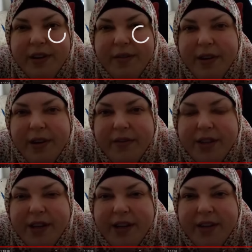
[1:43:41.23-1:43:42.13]
Wine out of
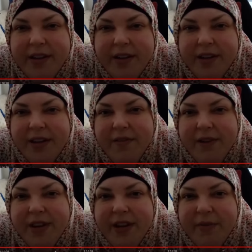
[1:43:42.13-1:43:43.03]
dining. Haven't
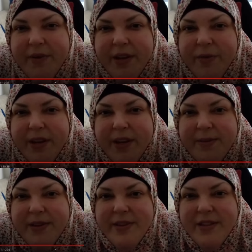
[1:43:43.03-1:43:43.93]
had any wine in weeks. My
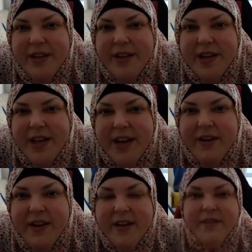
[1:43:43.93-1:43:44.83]
doctor said I can't have
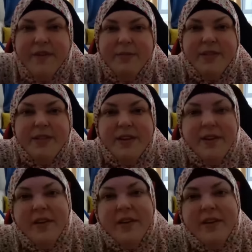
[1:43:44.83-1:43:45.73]
any. And pharmacist said,
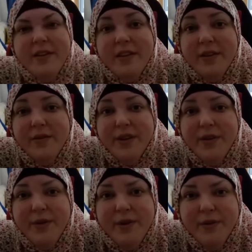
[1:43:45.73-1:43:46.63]
"Ah, oh, good for
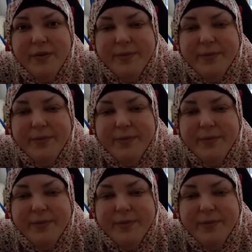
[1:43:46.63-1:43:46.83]
you though.